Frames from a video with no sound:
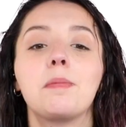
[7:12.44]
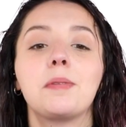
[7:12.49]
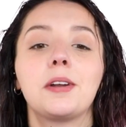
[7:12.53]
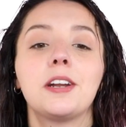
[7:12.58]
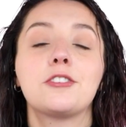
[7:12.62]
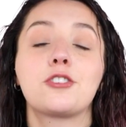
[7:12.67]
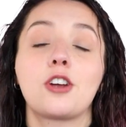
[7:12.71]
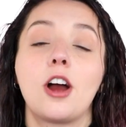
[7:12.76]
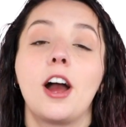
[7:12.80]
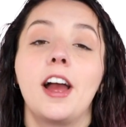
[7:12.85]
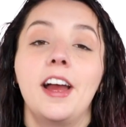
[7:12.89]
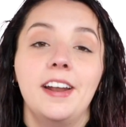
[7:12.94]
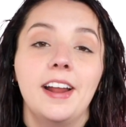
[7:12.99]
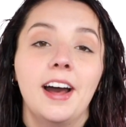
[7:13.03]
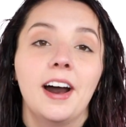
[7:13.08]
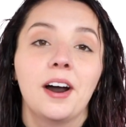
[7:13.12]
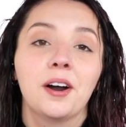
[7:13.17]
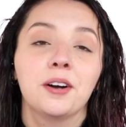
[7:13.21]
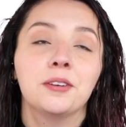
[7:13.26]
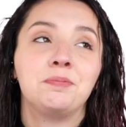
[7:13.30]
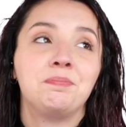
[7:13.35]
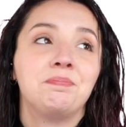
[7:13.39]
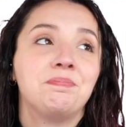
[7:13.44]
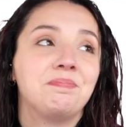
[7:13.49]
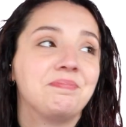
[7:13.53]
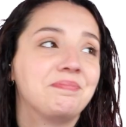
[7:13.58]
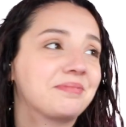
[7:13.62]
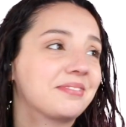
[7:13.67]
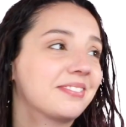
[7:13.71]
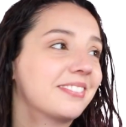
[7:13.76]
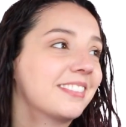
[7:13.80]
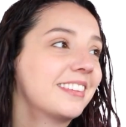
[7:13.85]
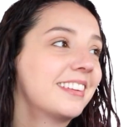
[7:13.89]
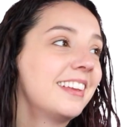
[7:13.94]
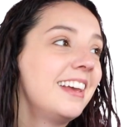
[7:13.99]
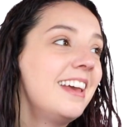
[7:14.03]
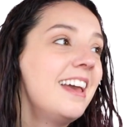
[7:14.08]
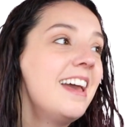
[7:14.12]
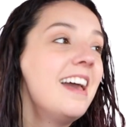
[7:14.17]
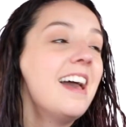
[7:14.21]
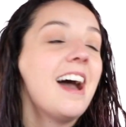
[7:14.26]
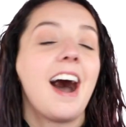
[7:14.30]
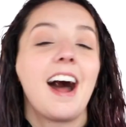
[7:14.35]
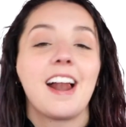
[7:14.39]
gonna dry it now,
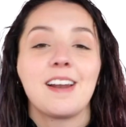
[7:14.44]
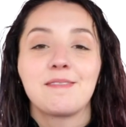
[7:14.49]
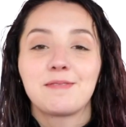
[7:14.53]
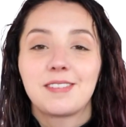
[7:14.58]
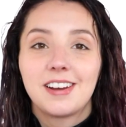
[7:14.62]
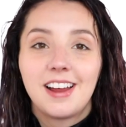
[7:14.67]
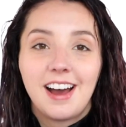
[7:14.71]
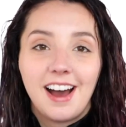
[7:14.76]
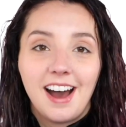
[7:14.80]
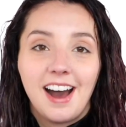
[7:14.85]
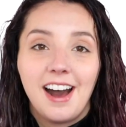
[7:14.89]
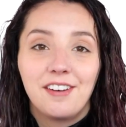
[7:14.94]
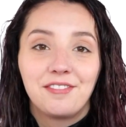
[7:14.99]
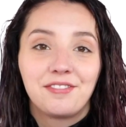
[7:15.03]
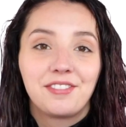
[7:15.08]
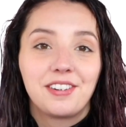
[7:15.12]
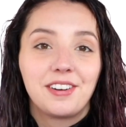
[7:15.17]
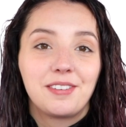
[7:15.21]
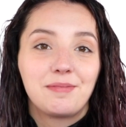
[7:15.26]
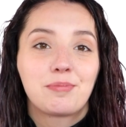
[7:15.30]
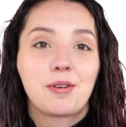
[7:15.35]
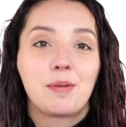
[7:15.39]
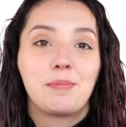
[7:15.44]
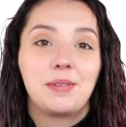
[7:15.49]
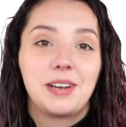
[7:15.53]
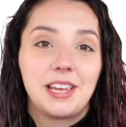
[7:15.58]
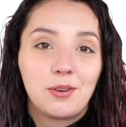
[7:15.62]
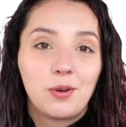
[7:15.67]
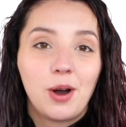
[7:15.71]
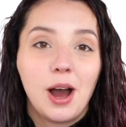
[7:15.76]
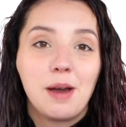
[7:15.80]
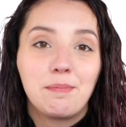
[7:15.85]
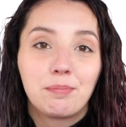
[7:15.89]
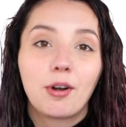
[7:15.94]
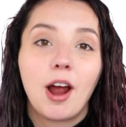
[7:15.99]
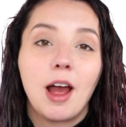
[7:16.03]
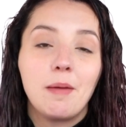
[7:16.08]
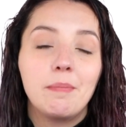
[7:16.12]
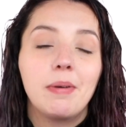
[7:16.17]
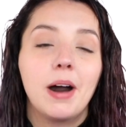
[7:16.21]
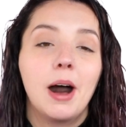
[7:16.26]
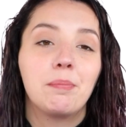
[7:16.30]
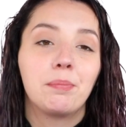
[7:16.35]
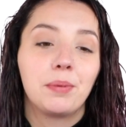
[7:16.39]
and I'm gonna have probably quite
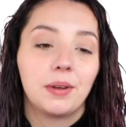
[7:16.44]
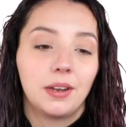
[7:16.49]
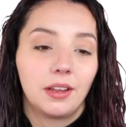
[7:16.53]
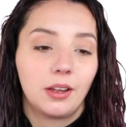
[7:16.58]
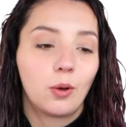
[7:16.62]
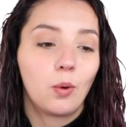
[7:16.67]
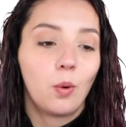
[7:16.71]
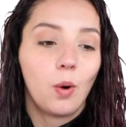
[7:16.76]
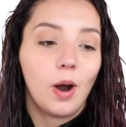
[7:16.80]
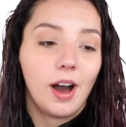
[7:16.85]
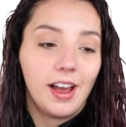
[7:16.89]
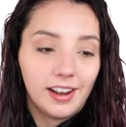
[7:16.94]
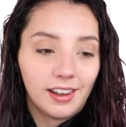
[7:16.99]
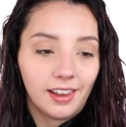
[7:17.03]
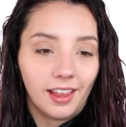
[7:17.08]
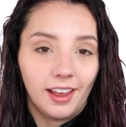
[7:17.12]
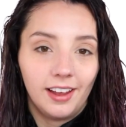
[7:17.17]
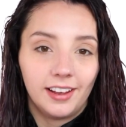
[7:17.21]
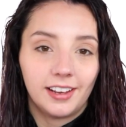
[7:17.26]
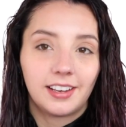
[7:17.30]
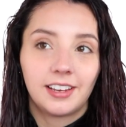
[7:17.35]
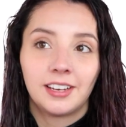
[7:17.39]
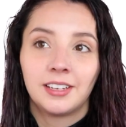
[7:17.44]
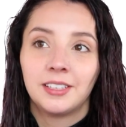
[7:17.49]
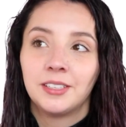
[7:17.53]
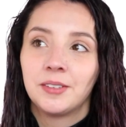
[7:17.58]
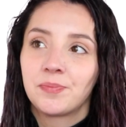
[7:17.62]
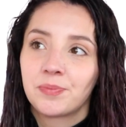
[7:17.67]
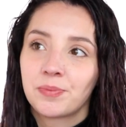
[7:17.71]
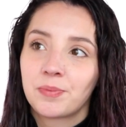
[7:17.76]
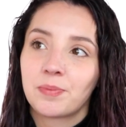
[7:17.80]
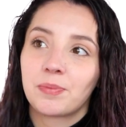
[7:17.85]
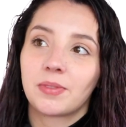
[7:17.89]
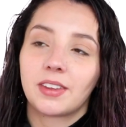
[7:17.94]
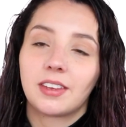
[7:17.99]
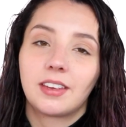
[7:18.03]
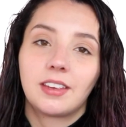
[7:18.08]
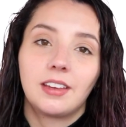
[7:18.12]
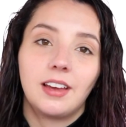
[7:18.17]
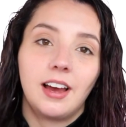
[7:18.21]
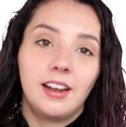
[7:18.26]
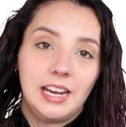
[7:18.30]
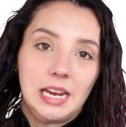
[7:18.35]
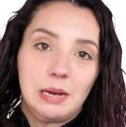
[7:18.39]
bright purple and quite like
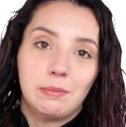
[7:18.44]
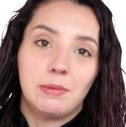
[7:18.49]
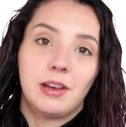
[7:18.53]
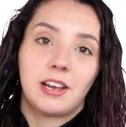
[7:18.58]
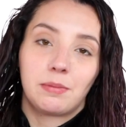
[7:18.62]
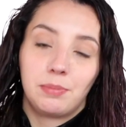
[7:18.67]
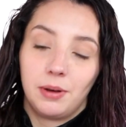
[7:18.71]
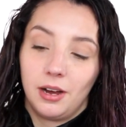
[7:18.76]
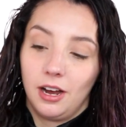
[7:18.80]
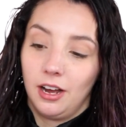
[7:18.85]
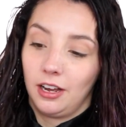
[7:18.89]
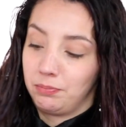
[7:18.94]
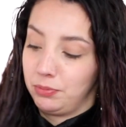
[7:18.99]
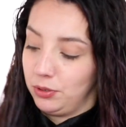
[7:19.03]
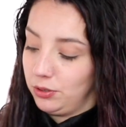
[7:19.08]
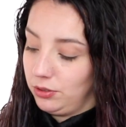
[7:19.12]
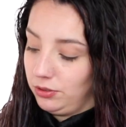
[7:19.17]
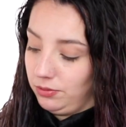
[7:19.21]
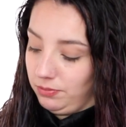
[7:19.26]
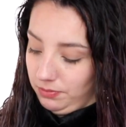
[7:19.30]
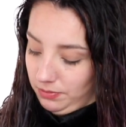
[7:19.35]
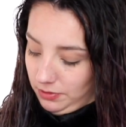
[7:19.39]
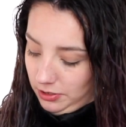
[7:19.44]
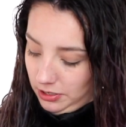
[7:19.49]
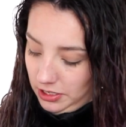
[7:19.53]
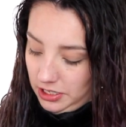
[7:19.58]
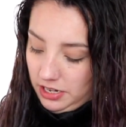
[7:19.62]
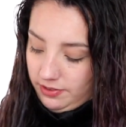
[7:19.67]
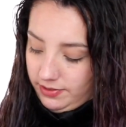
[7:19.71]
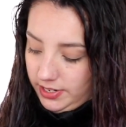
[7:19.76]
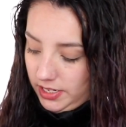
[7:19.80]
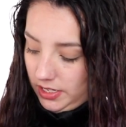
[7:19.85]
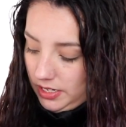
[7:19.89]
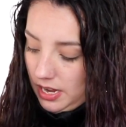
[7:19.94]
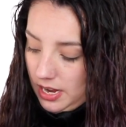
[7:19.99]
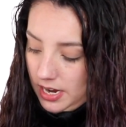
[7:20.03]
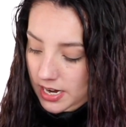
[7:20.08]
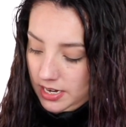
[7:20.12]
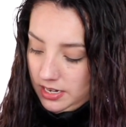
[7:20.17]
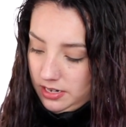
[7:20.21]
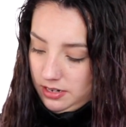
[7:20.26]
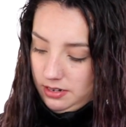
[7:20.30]
anemic purple on the other side.